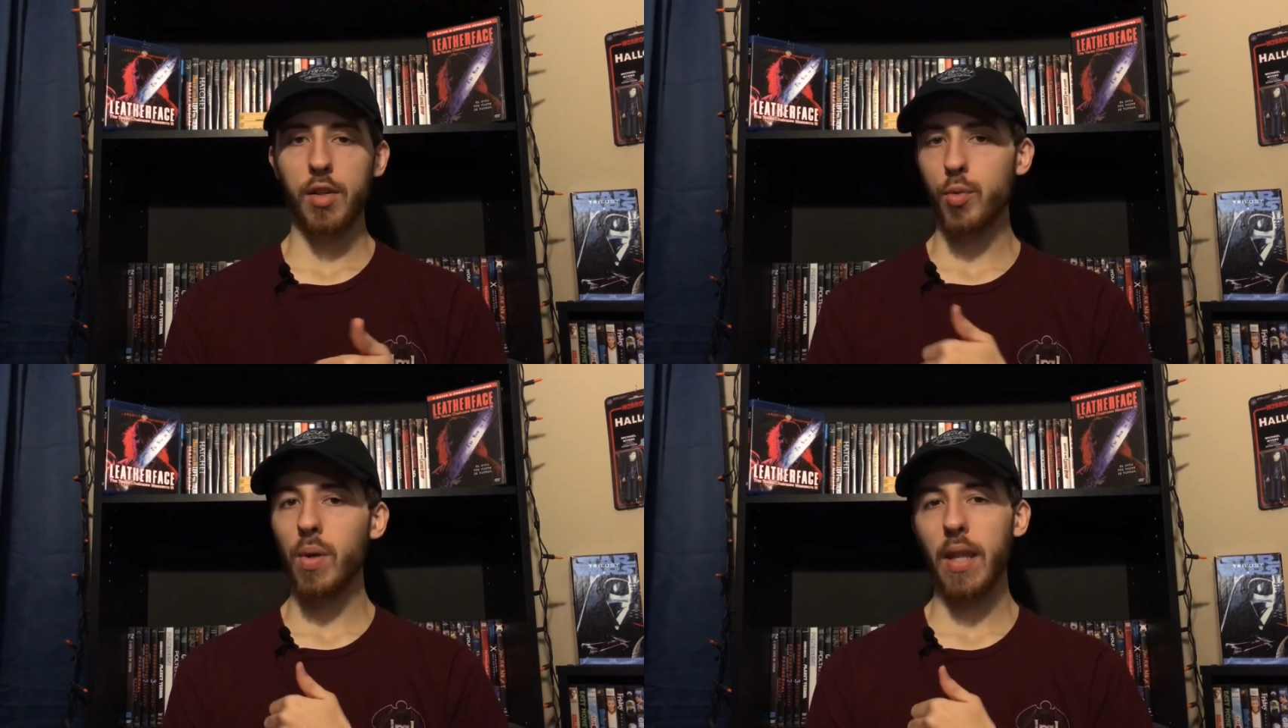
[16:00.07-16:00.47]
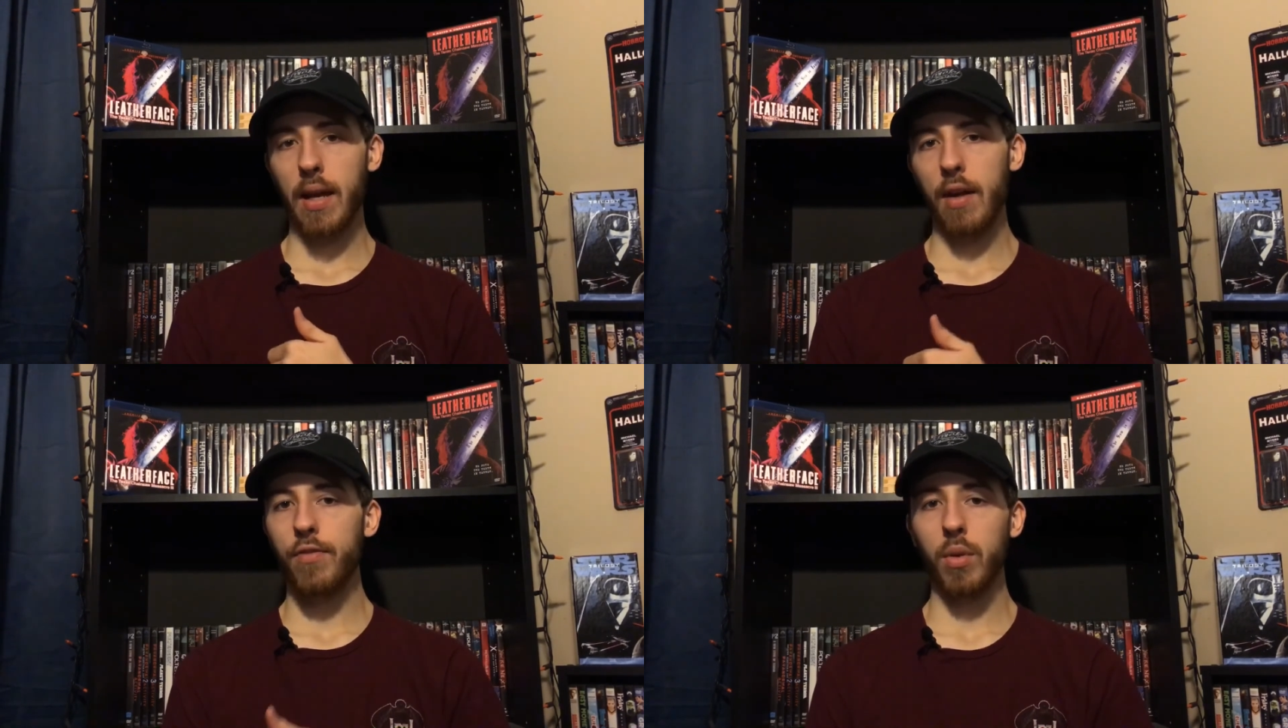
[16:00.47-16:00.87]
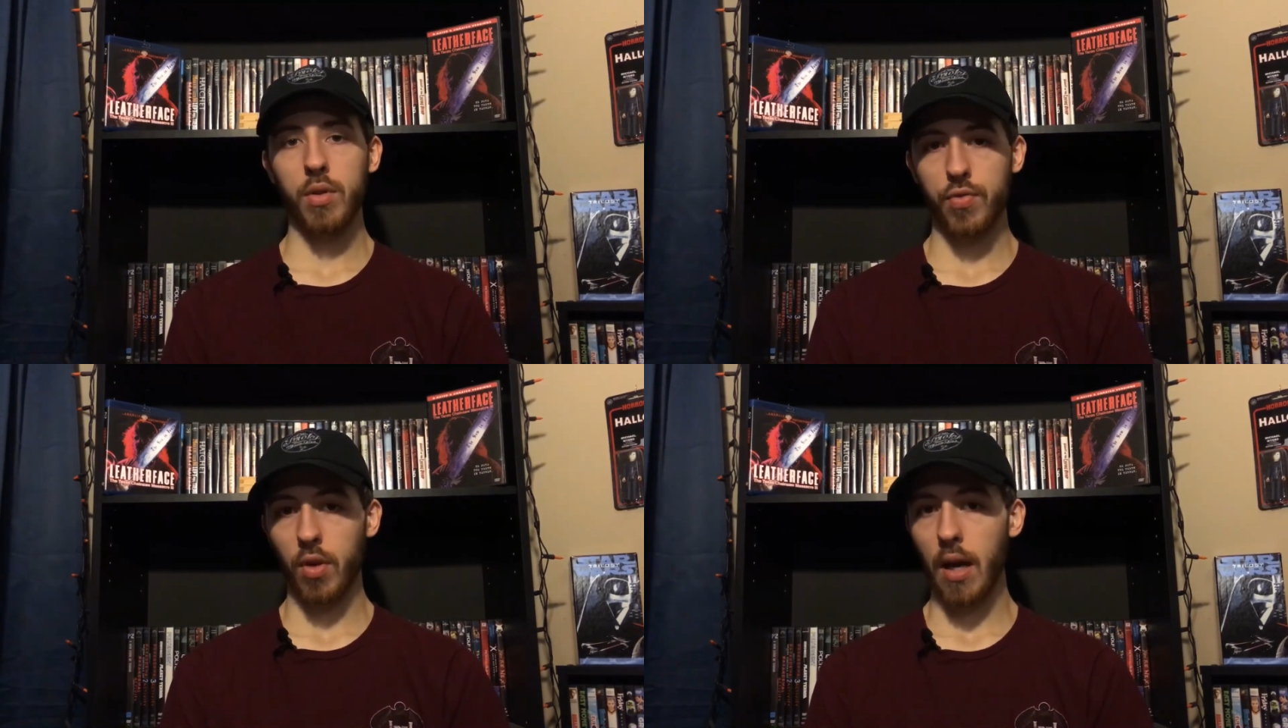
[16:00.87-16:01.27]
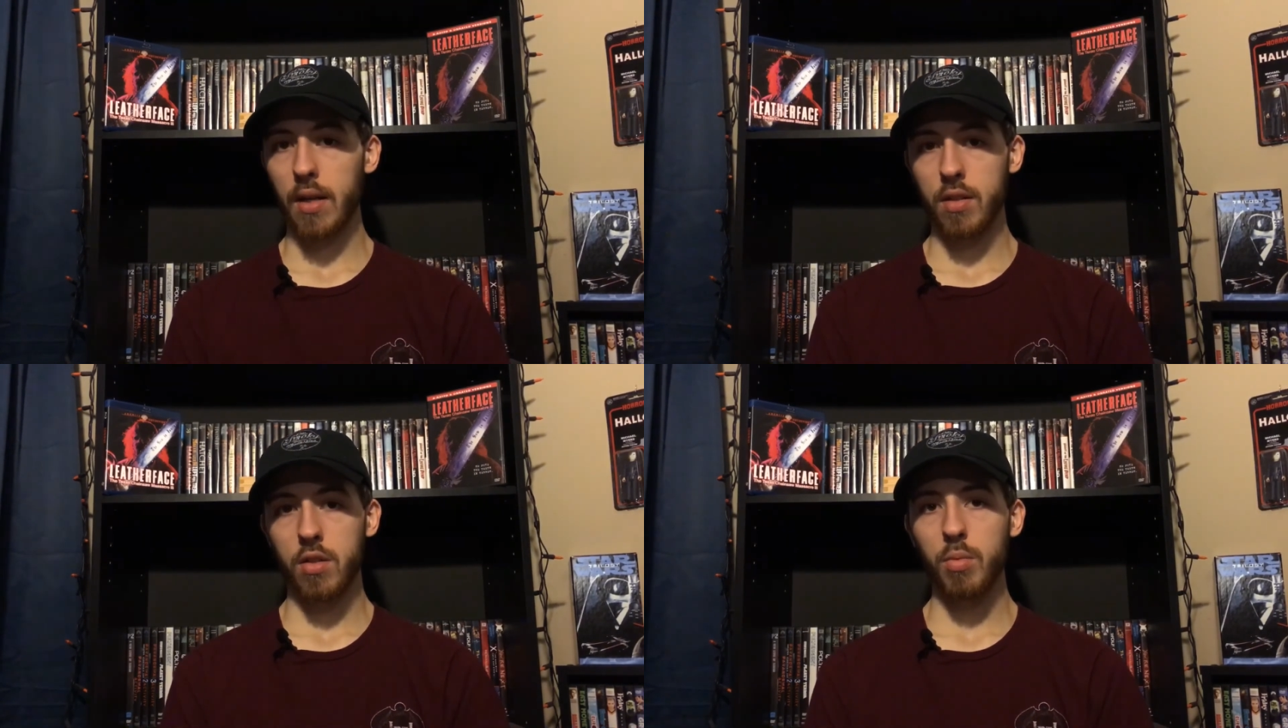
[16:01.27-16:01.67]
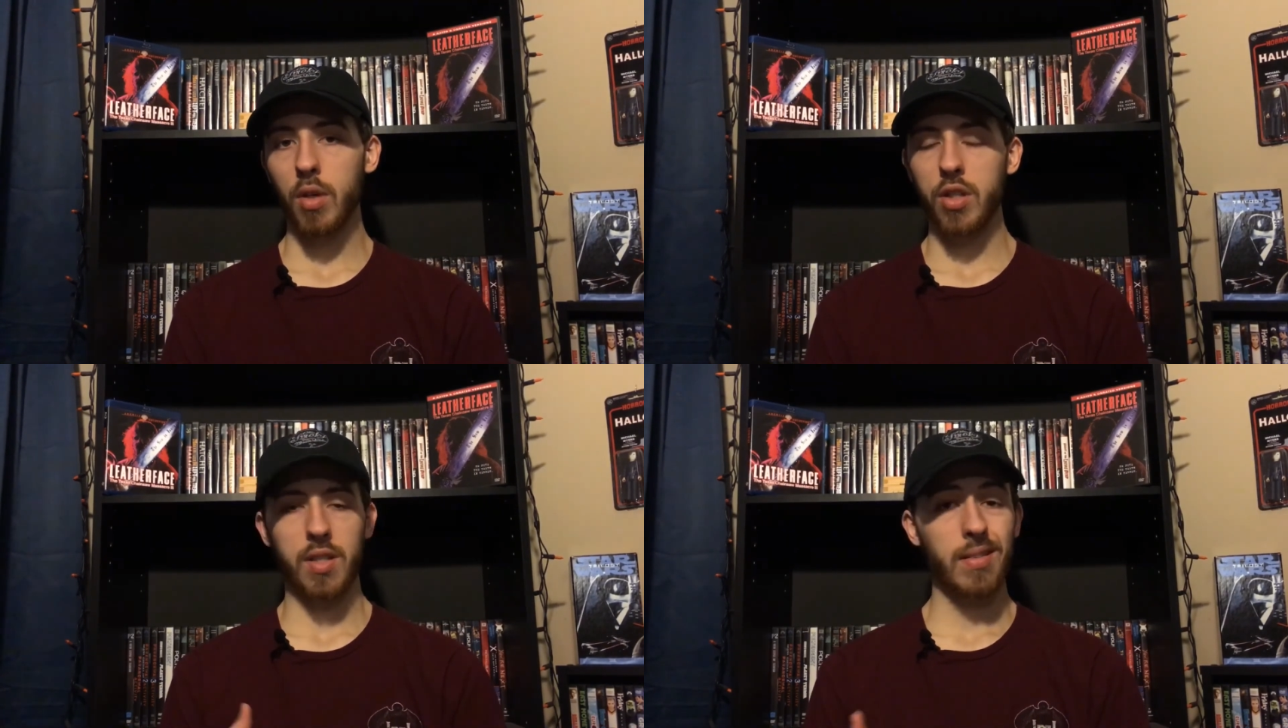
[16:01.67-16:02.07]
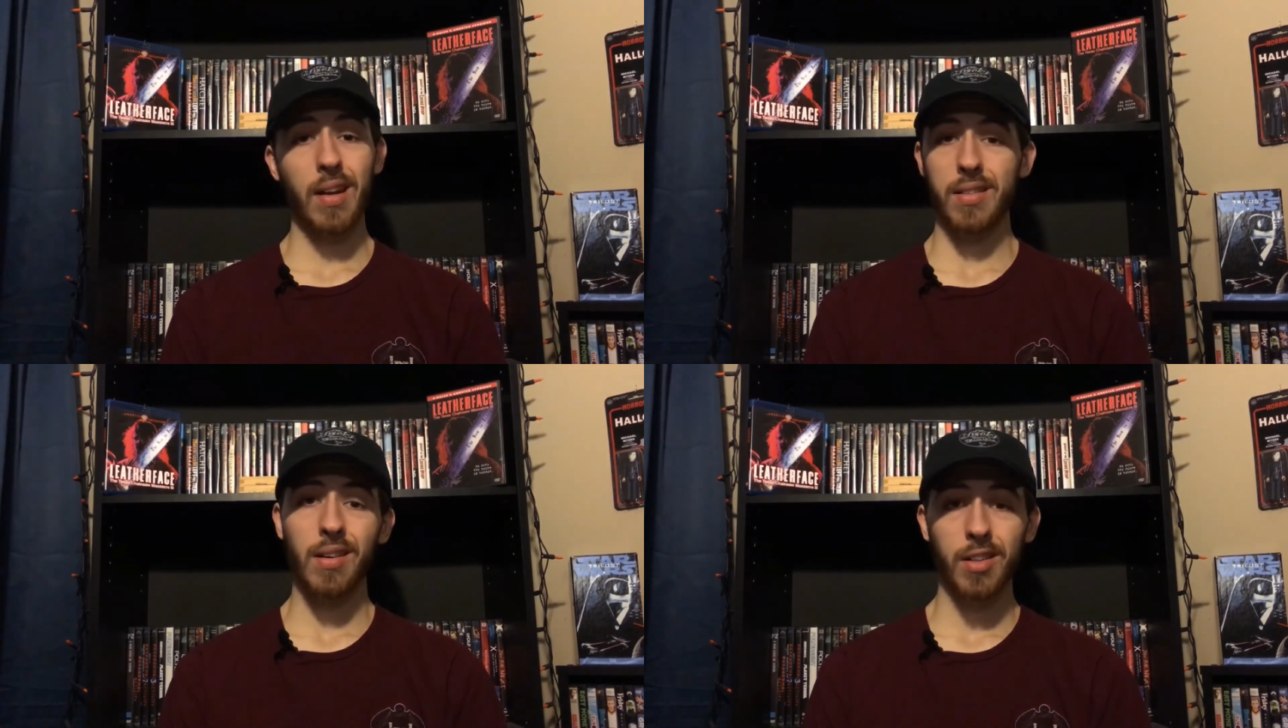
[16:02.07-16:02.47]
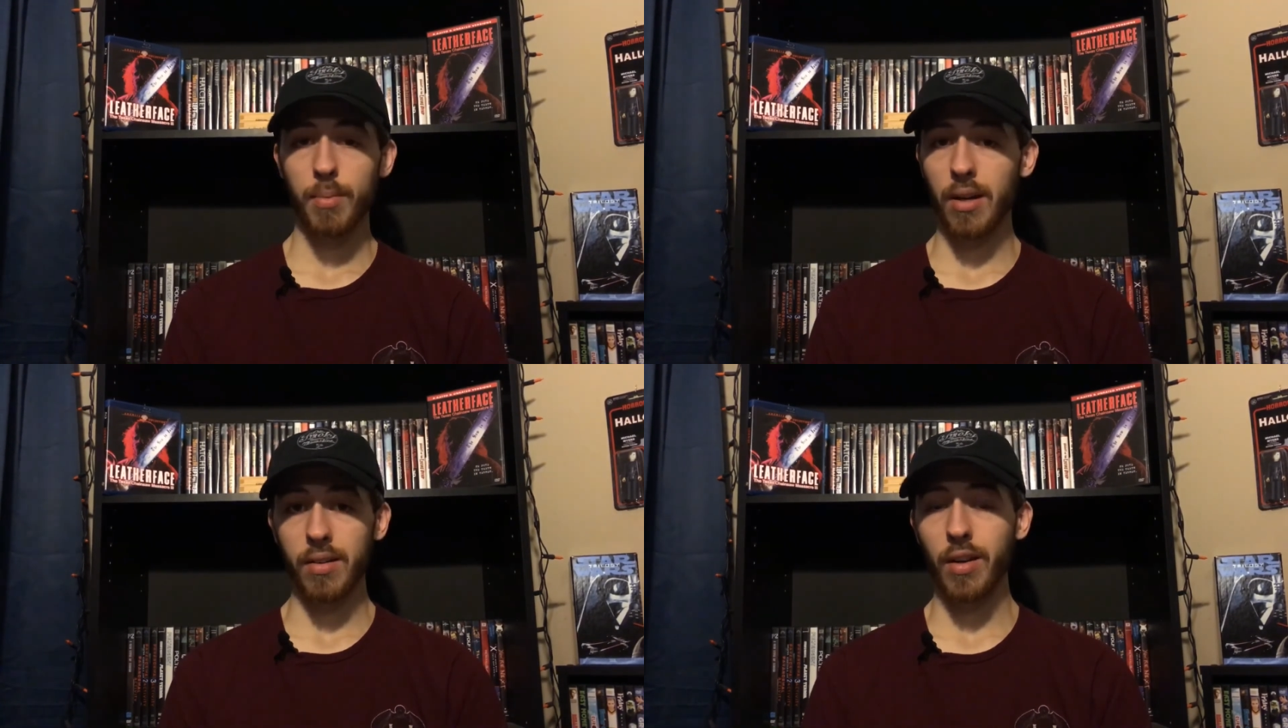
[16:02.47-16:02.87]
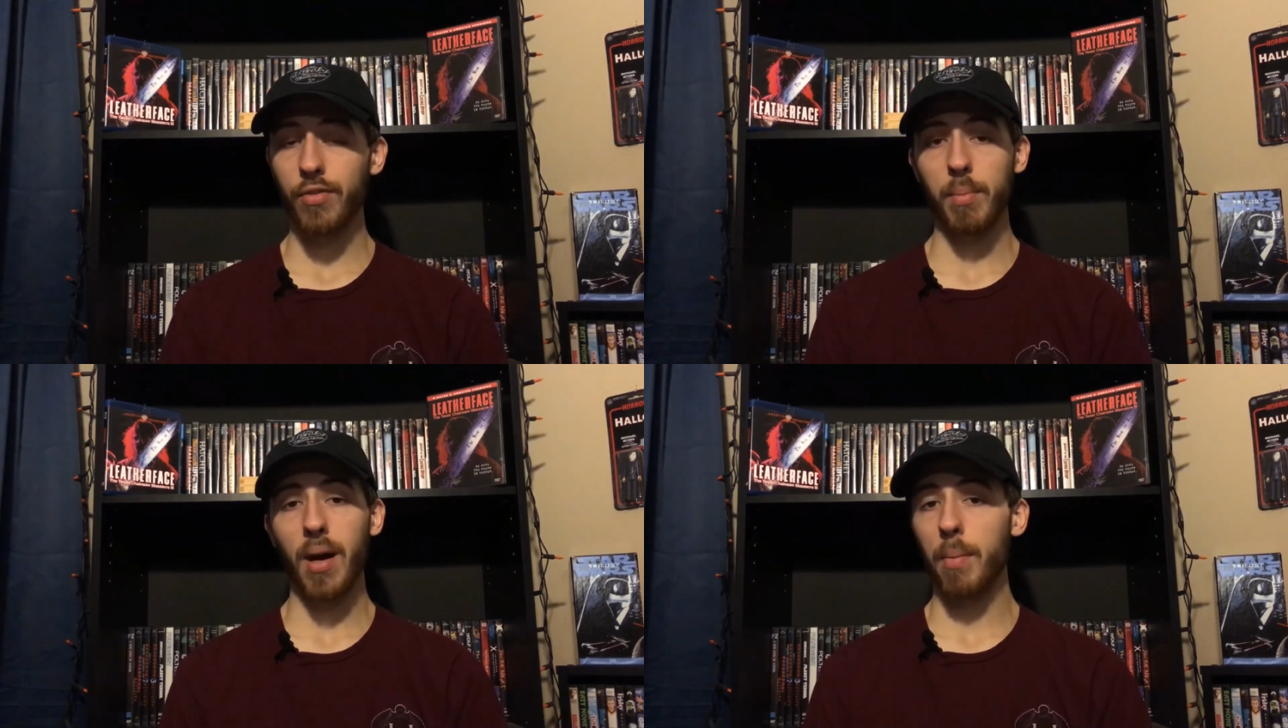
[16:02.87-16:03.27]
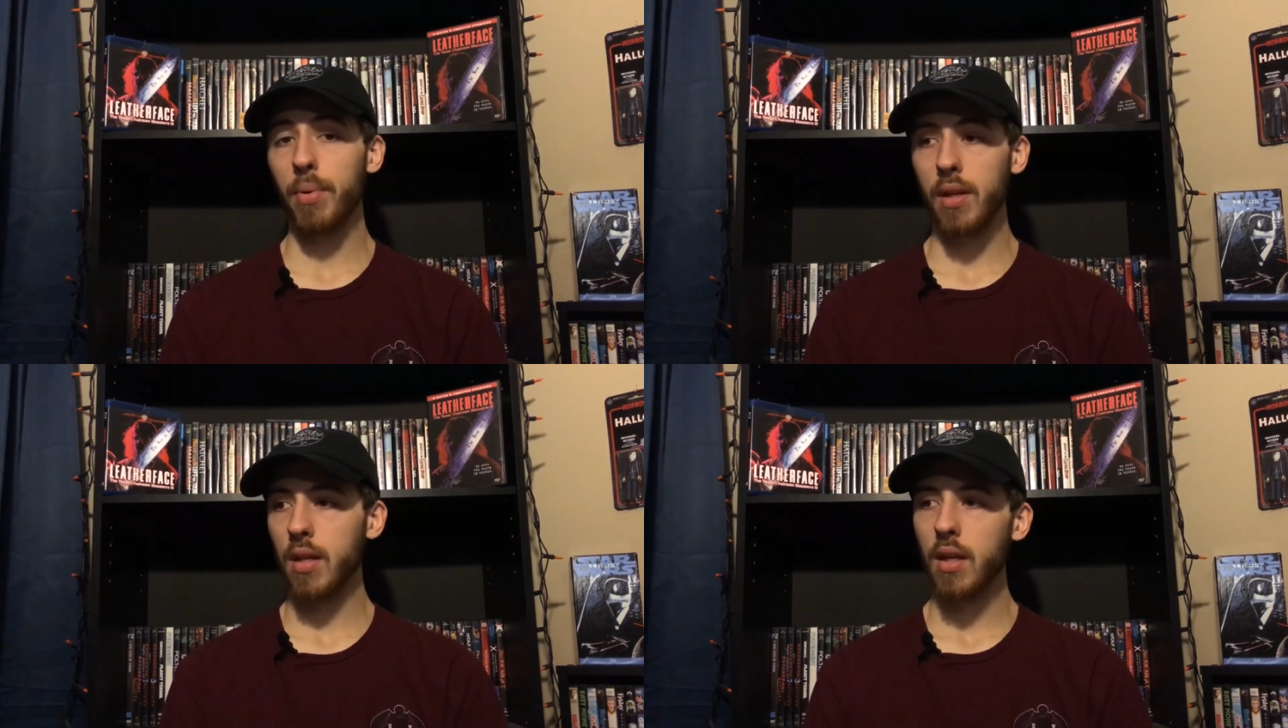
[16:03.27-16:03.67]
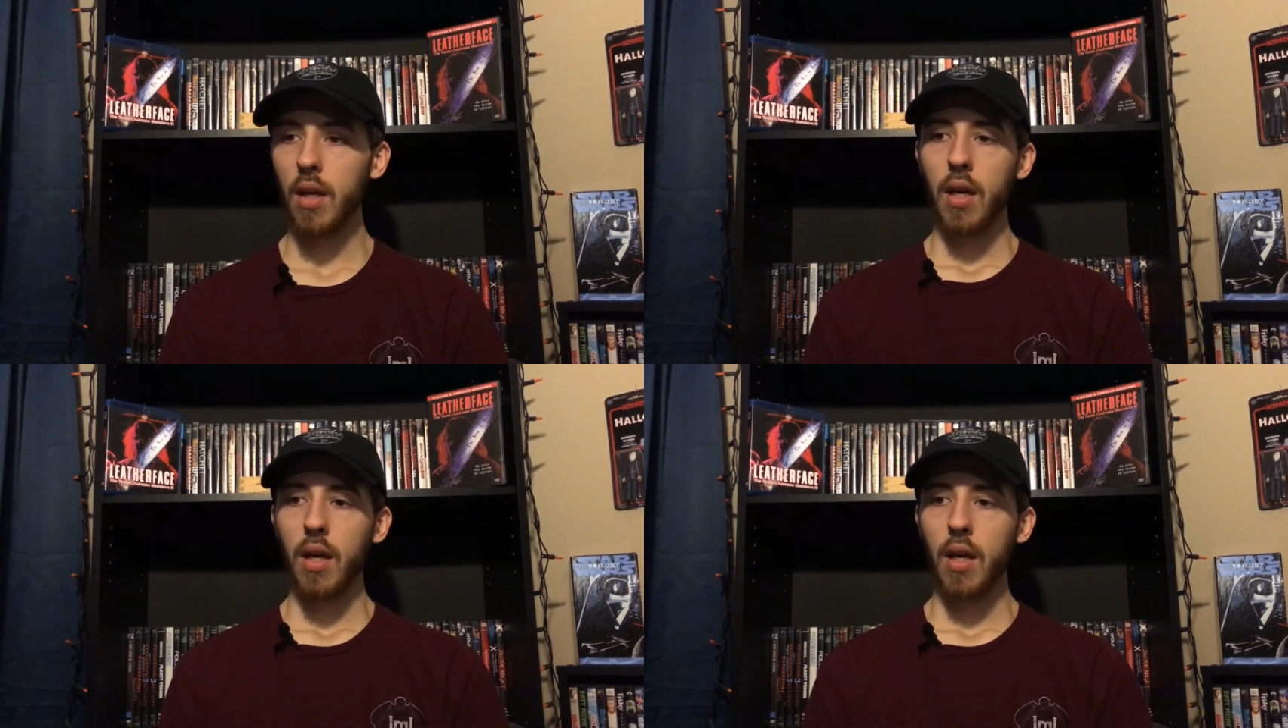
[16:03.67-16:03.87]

it's one that I feel is forgotten too much. It's not talked about enough, in my opinion.